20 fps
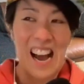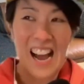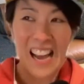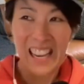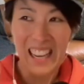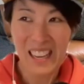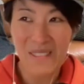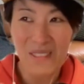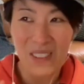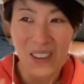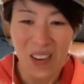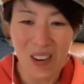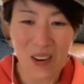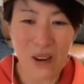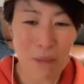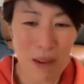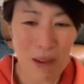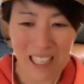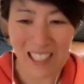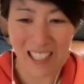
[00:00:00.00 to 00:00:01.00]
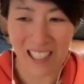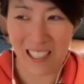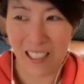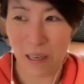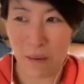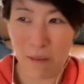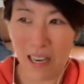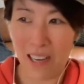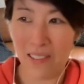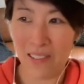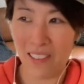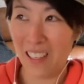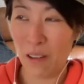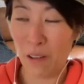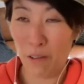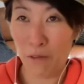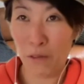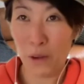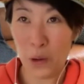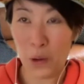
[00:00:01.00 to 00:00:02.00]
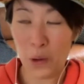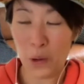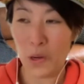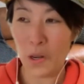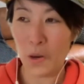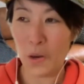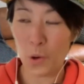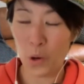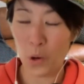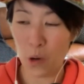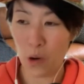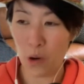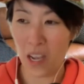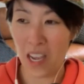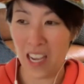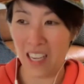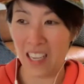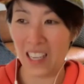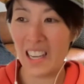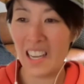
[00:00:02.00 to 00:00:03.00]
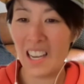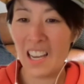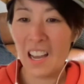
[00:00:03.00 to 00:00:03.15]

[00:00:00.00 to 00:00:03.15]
I am not passionate about food or cooking.